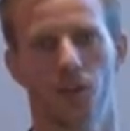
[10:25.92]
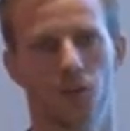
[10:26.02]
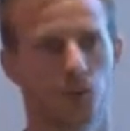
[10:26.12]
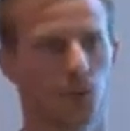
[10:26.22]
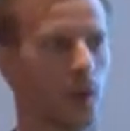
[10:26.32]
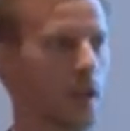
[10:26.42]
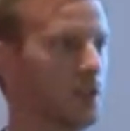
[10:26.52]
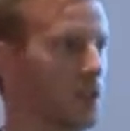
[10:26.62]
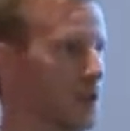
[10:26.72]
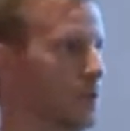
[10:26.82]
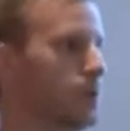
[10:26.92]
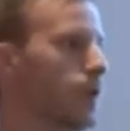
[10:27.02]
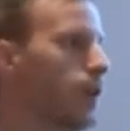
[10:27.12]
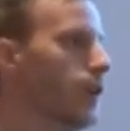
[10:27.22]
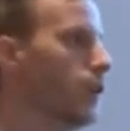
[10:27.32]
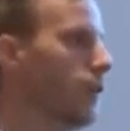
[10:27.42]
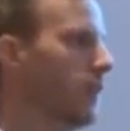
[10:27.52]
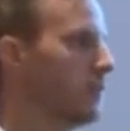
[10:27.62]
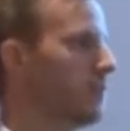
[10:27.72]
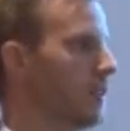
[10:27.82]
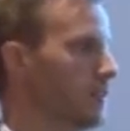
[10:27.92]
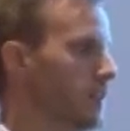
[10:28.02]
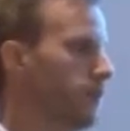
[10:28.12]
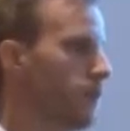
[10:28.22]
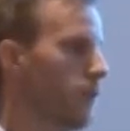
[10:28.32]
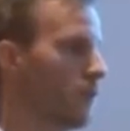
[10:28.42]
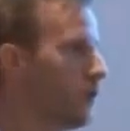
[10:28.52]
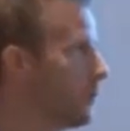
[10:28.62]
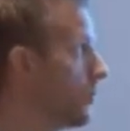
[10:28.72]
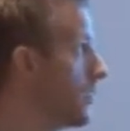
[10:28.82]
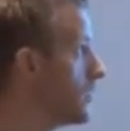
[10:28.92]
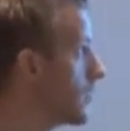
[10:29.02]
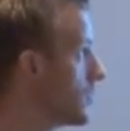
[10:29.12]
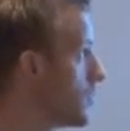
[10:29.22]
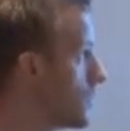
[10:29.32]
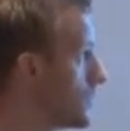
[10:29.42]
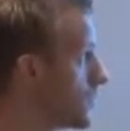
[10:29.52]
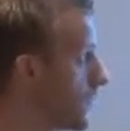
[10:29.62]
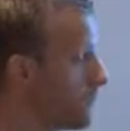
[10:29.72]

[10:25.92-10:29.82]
to H.L.U., who then sells it further on to the subsidiaries.